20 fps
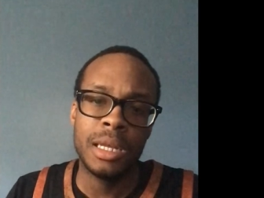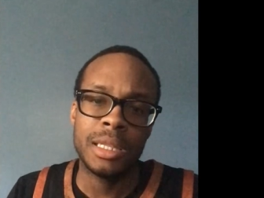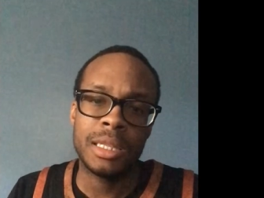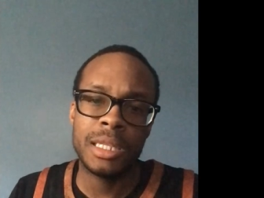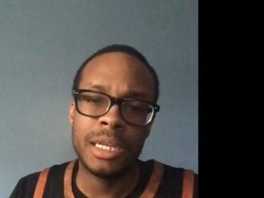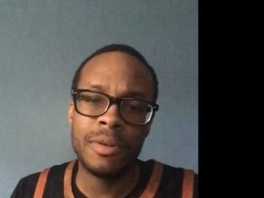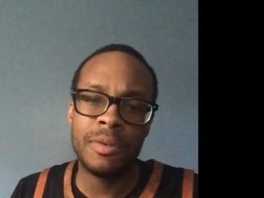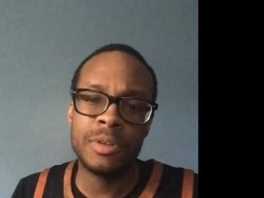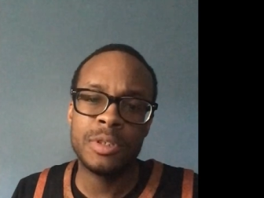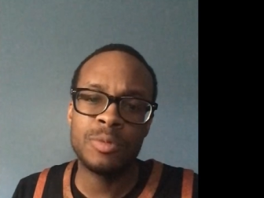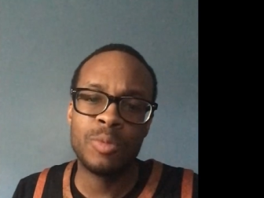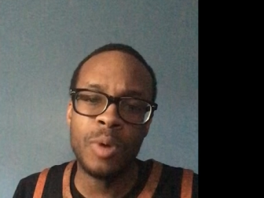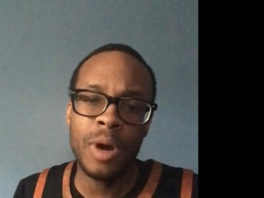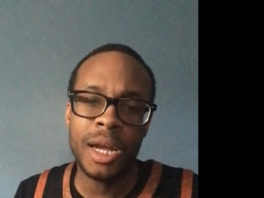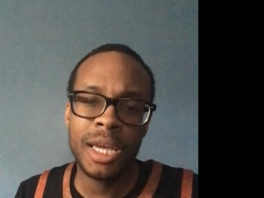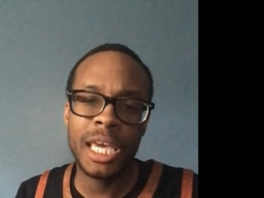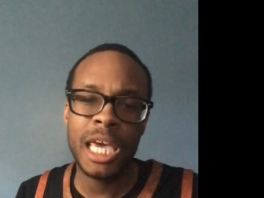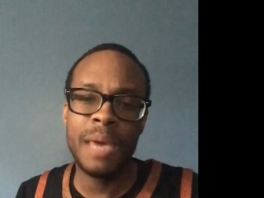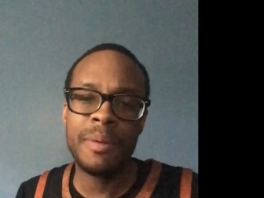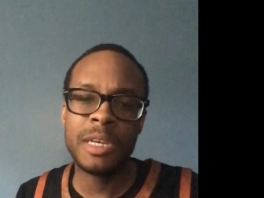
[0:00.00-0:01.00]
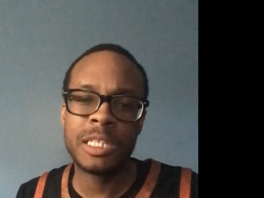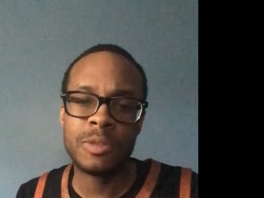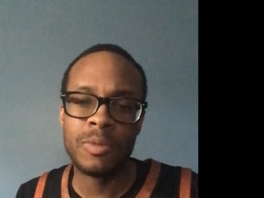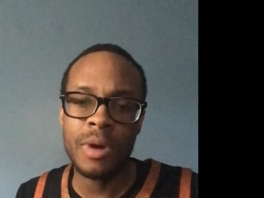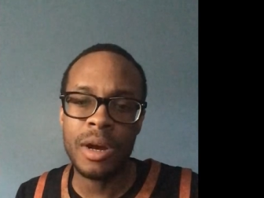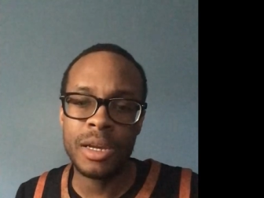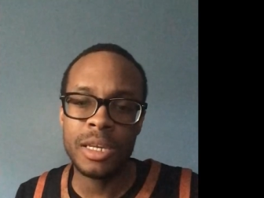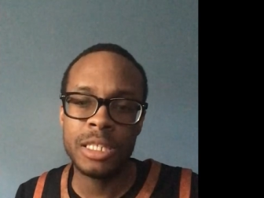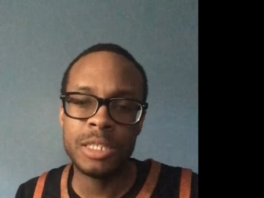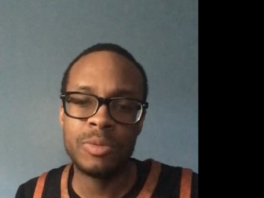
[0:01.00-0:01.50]
There was one game against the
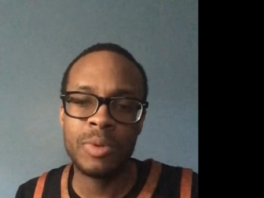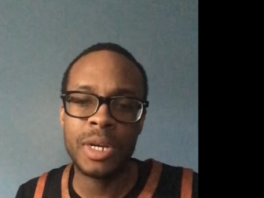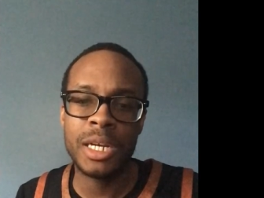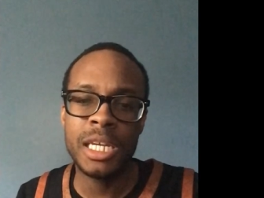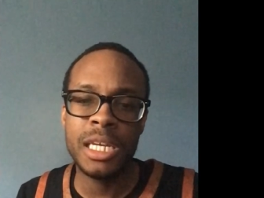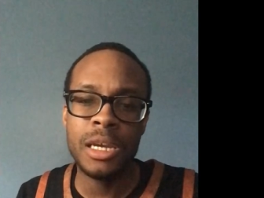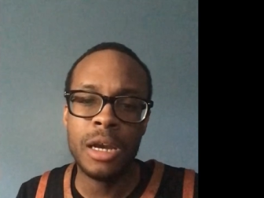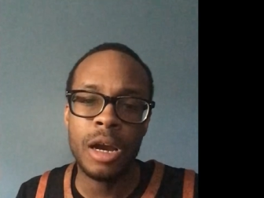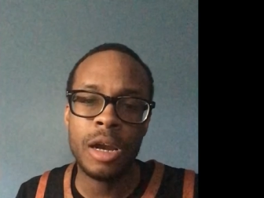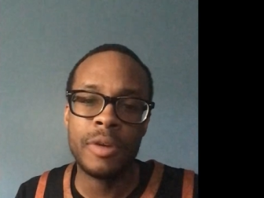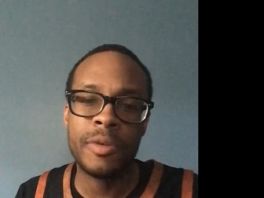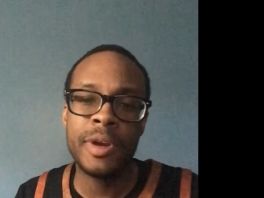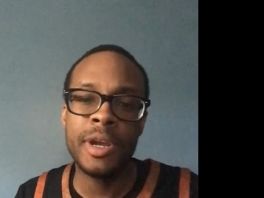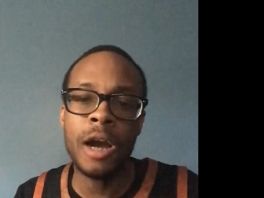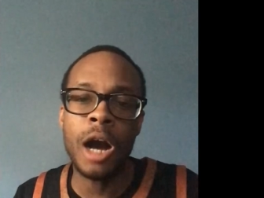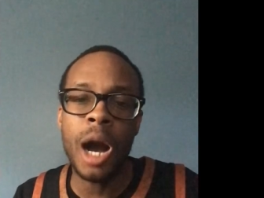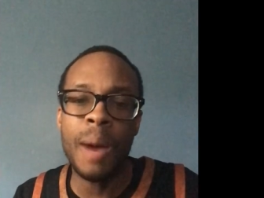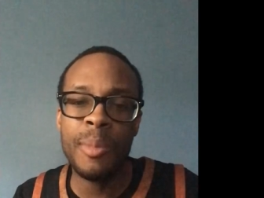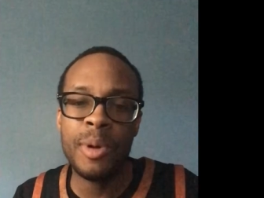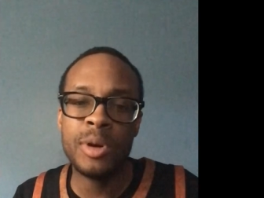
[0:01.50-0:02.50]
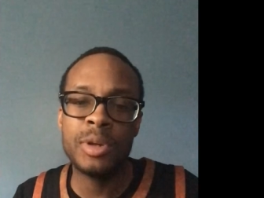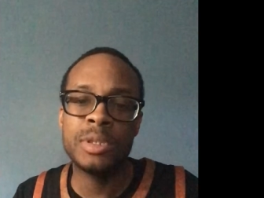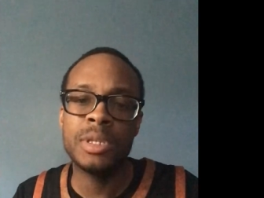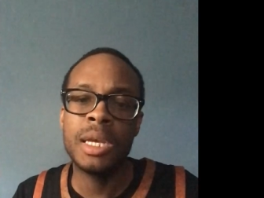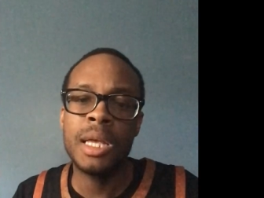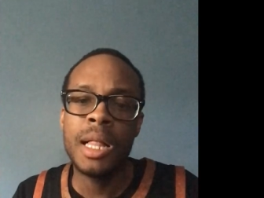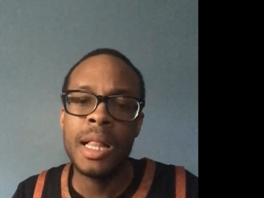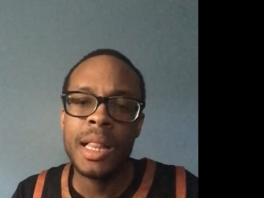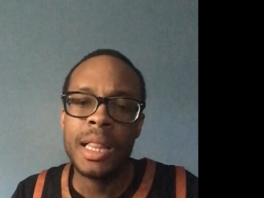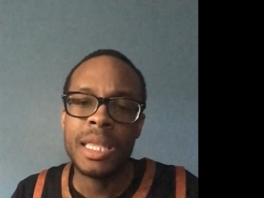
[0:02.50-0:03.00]
Rockets where he literally
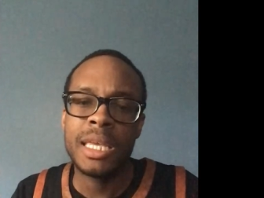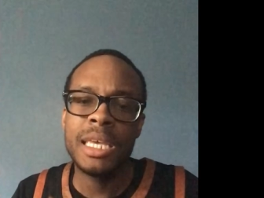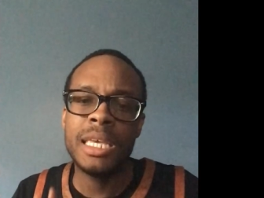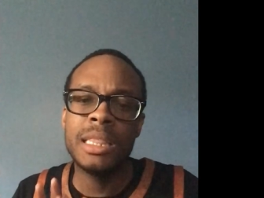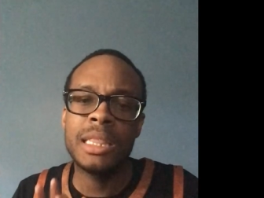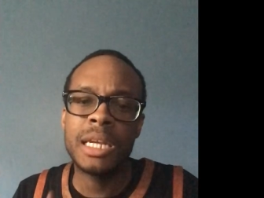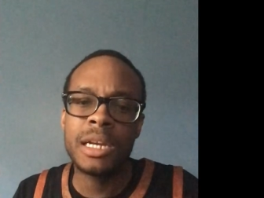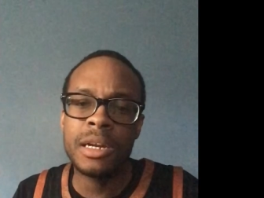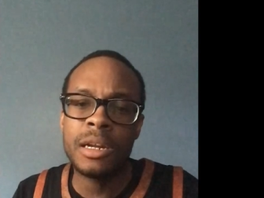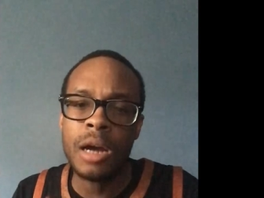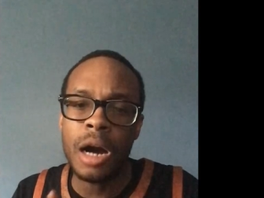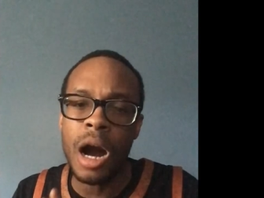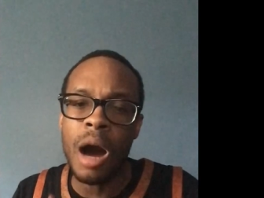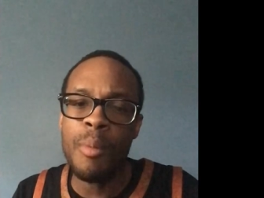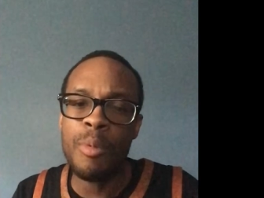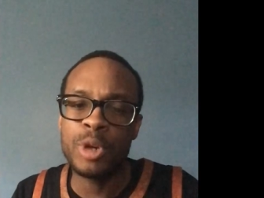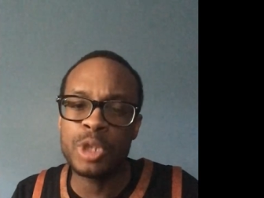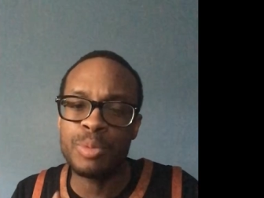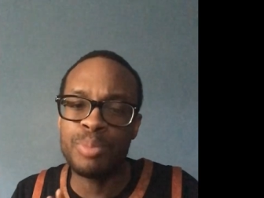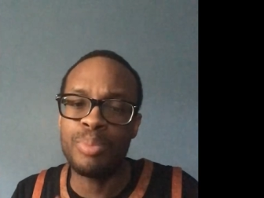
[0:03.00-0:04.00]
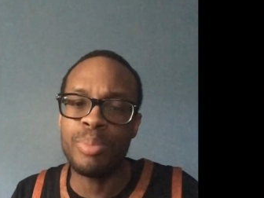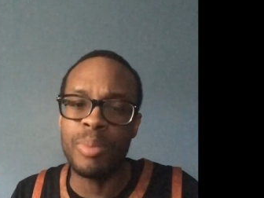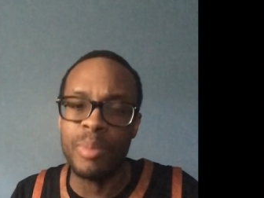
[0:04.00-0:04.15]
almost